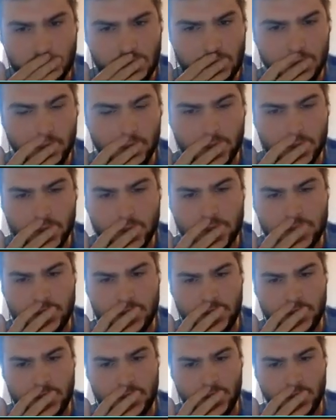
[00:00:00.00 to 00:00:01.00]
And most of the
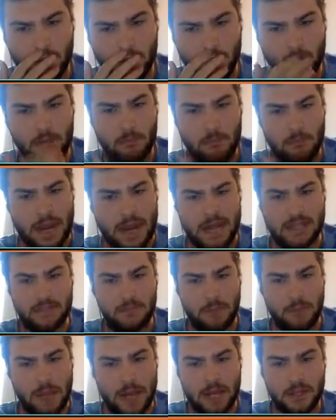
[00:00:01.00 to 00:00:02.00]
time they don't run max.
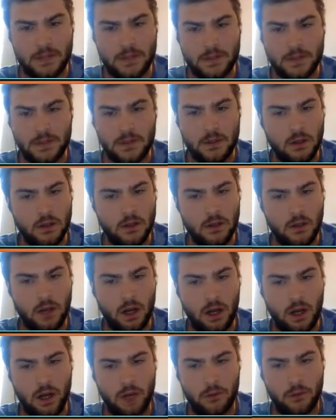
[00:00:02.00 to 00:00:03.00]

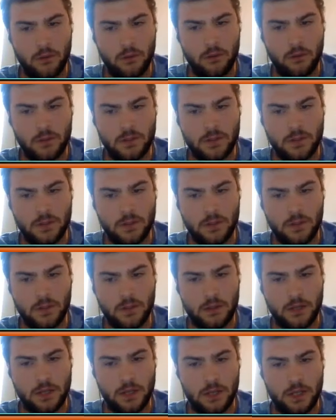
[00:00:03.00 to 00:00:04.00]
They'll run something
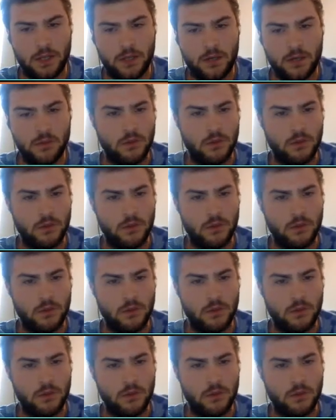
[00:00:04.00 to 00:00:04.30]
like